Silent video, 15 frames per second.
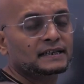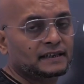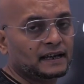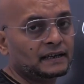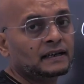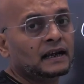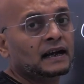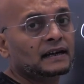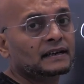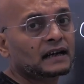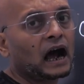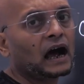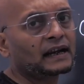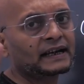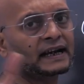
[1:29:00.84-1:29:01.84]
then
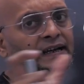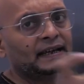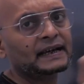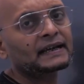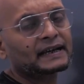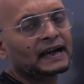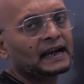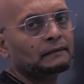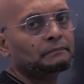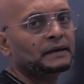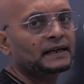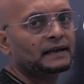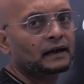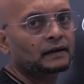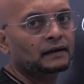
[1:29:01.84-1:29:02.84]
targeting can
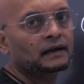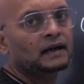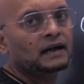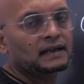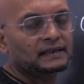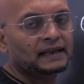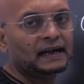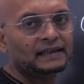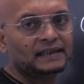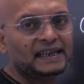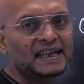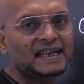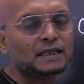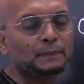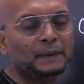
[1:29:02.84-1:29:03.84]
be done that
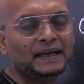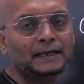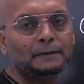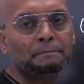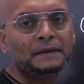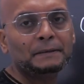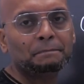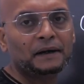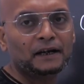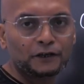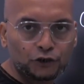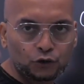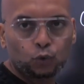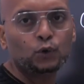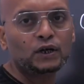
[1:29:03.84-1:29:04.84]
these many
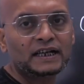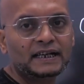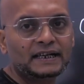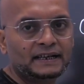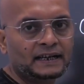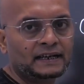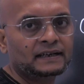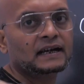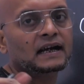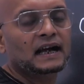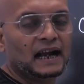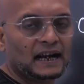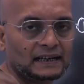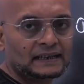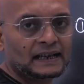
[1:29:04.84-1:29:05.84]
people do need
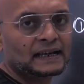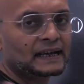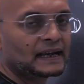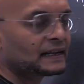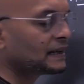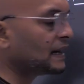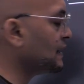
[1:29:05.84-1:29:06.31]
it and they can